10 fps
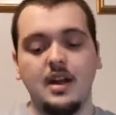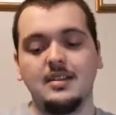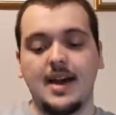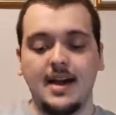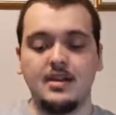
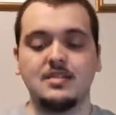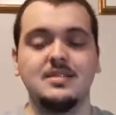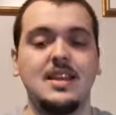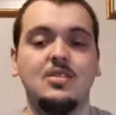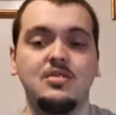Tires
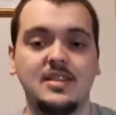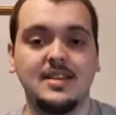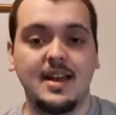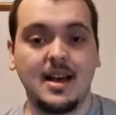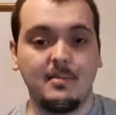usually
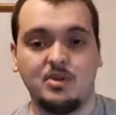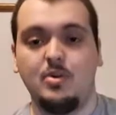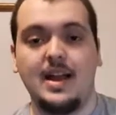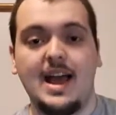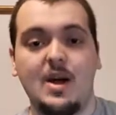take up to
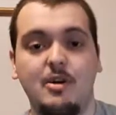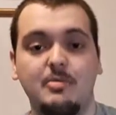an hour